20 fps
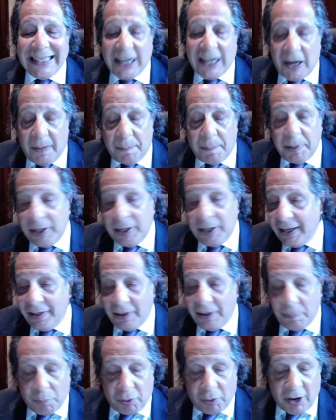company
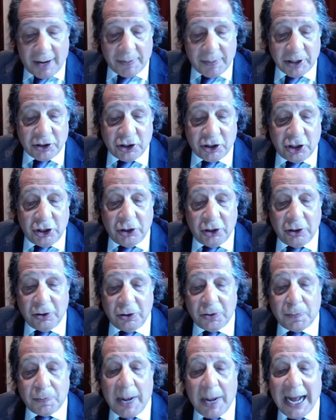that promised to use
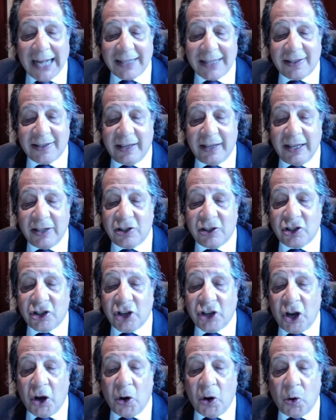bots and
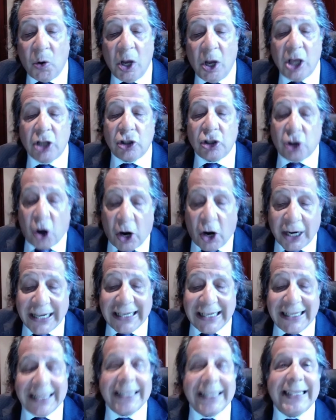sow
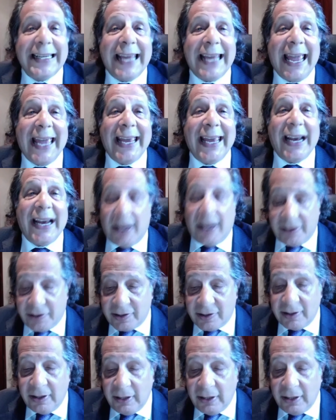targeted chaos